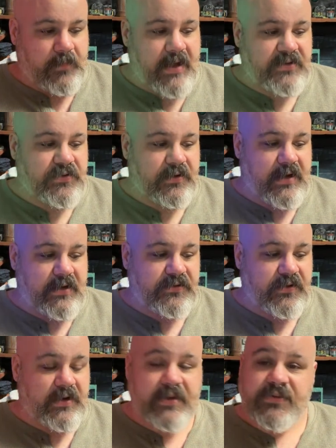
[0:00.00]
Excellent,
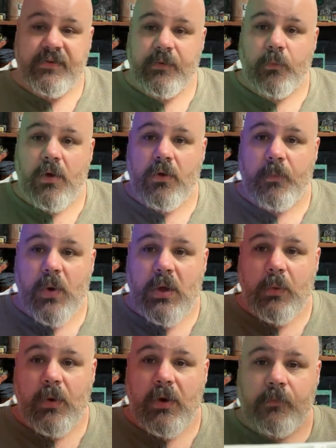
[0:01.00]
excellent, excellent. Welcome,
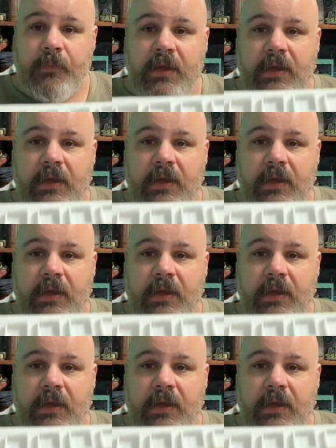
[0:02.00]
welcome, welcome.